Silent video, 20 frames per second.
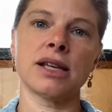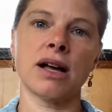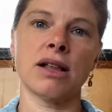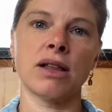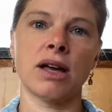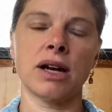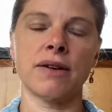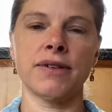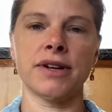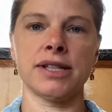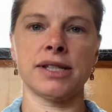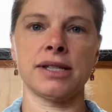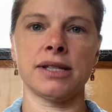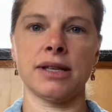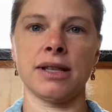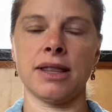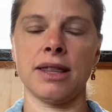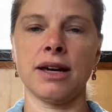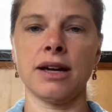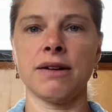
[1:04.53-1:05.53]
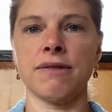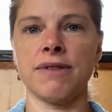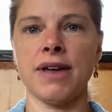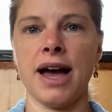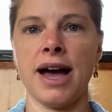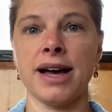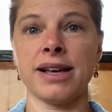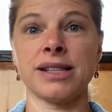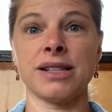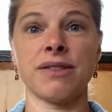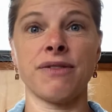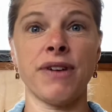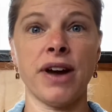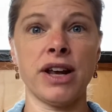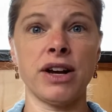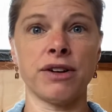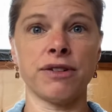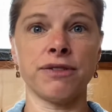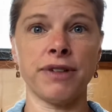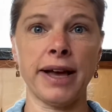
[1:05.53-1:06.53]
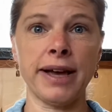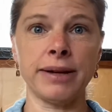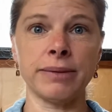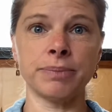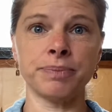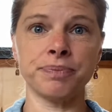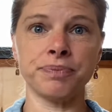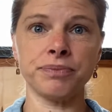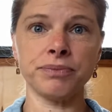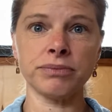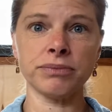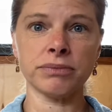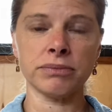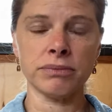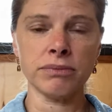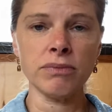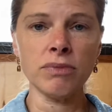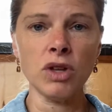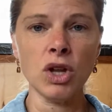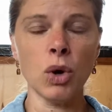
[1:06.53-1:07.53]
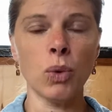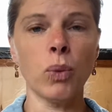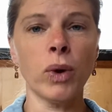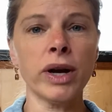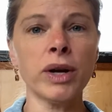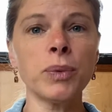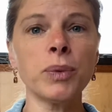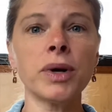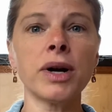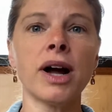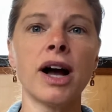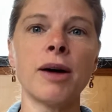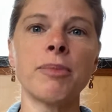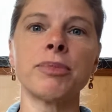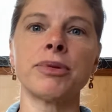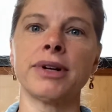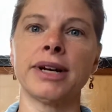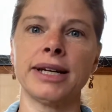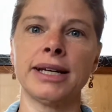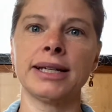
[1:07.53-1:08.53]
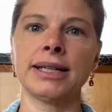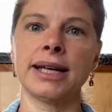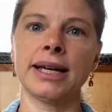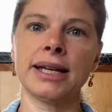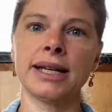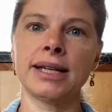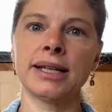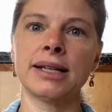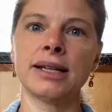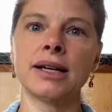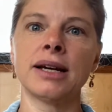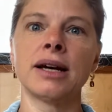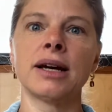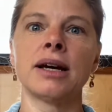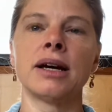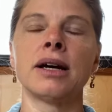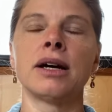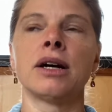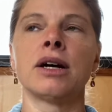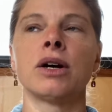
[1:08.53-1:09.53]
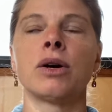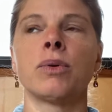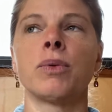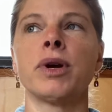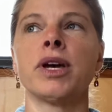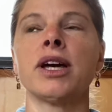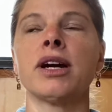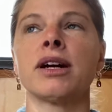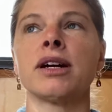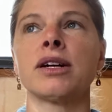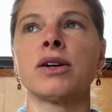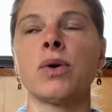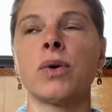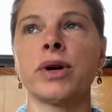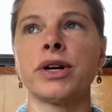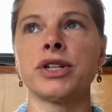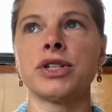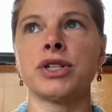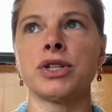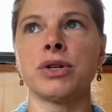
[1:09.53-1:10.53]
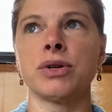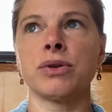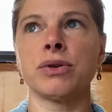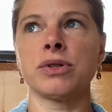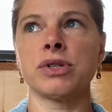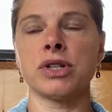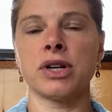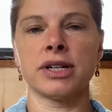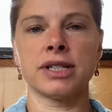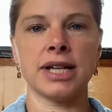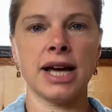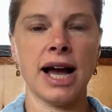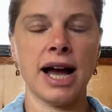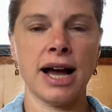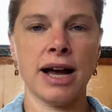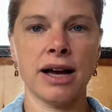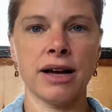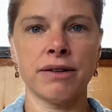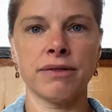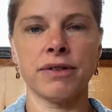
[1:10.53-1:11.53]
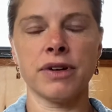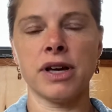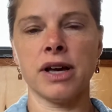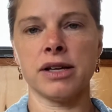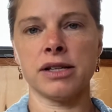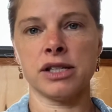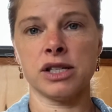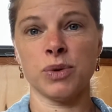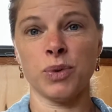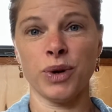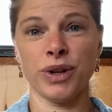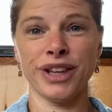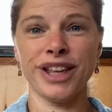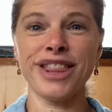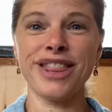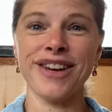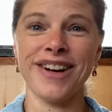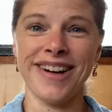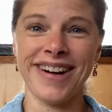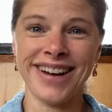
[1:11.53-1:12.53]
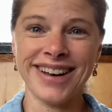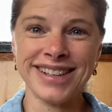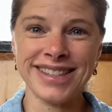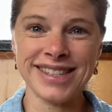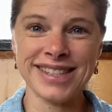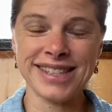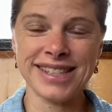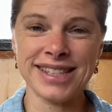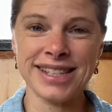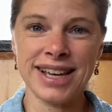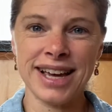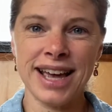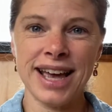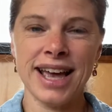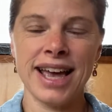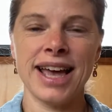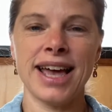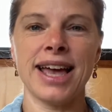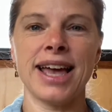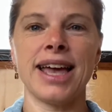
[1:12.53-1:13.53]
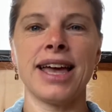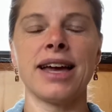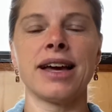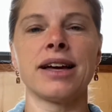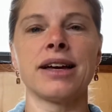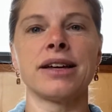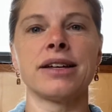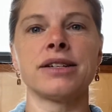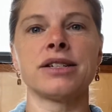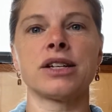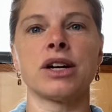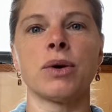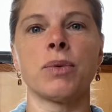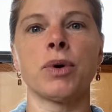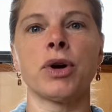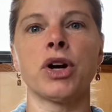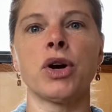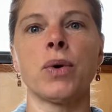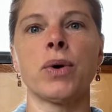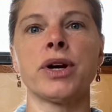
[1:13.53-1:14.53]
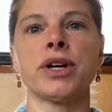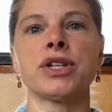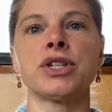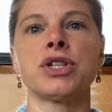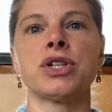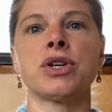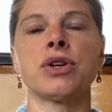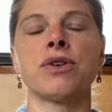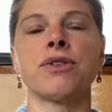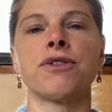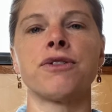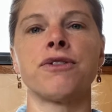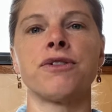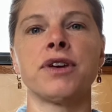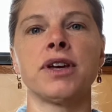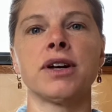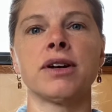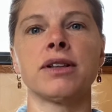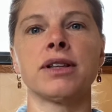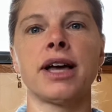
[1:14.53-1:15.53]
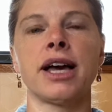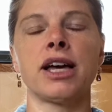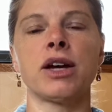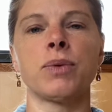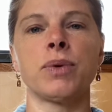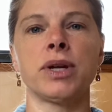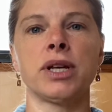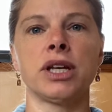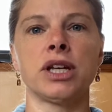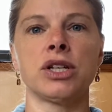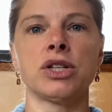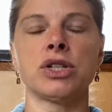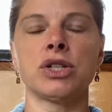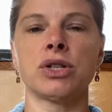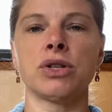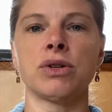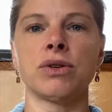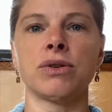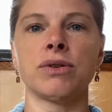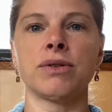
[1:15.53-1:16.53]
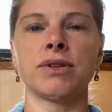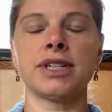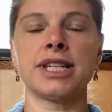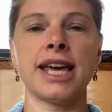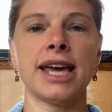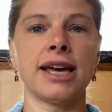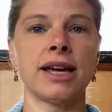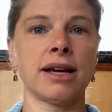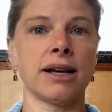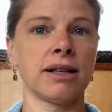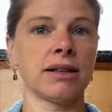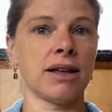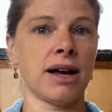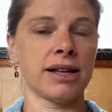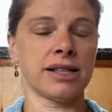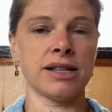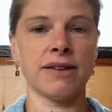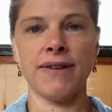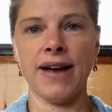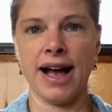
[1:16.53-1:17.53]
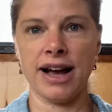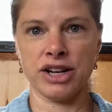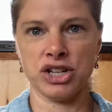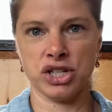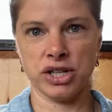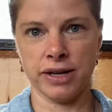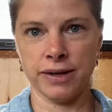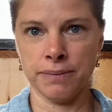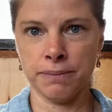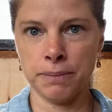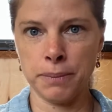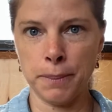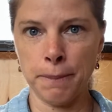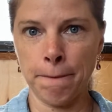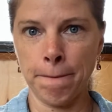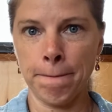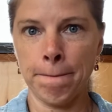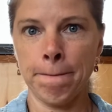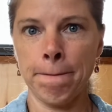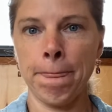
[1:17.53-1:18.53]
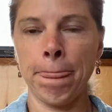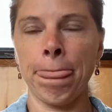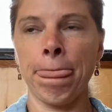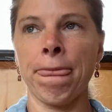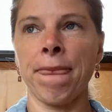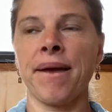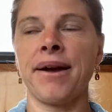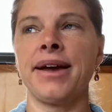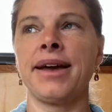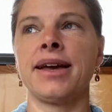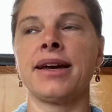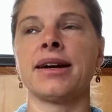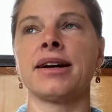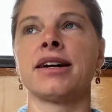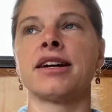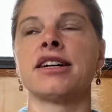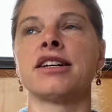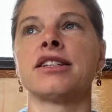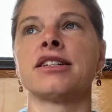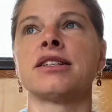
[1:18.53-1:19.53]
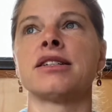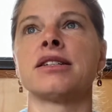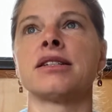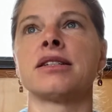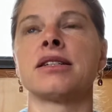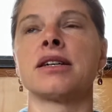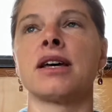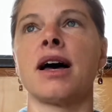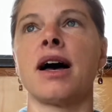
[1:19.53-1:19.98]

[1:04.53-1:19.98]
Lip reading: a lot of us think of that as fight or flight. When we're upregulated, we are going to start to have swirly thoughts, and we're going to feel like we need to take lots of action. And